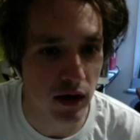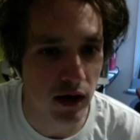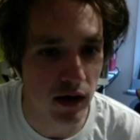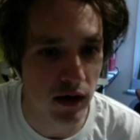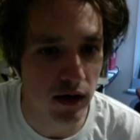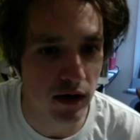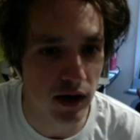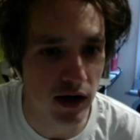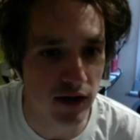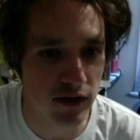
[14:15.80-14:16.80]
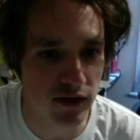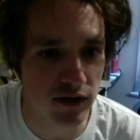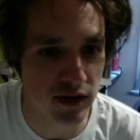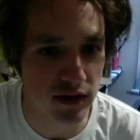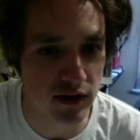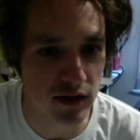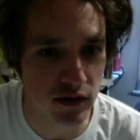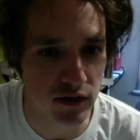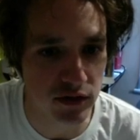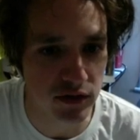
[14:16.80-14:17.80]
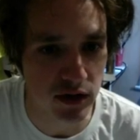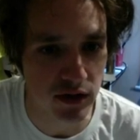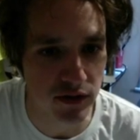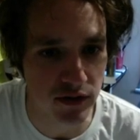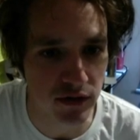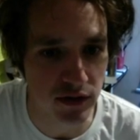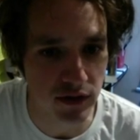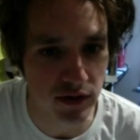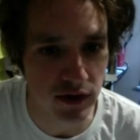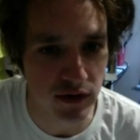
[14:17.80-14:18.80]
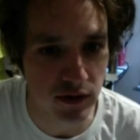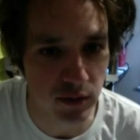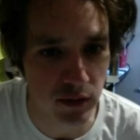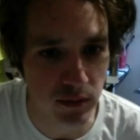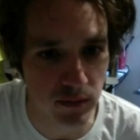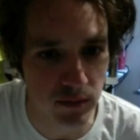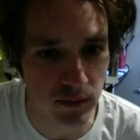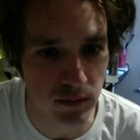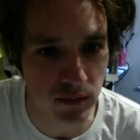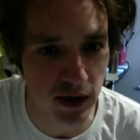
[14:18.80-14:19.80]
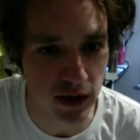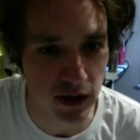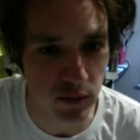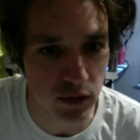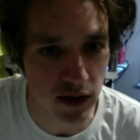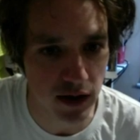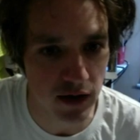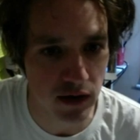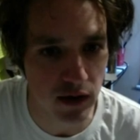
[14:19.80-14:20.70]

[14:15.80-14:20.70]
I just think your swirls need to be back in play.